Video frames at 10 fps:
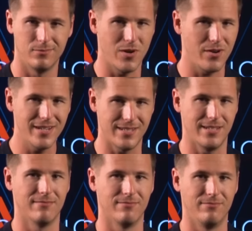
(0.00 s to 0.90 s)
where is
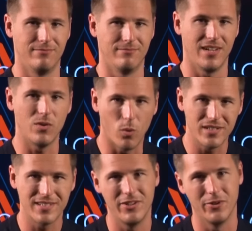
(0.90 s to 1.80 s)
he? And what
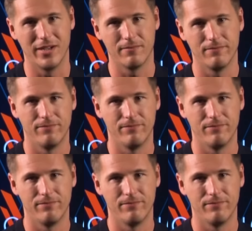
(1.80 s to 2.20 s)
is he doing?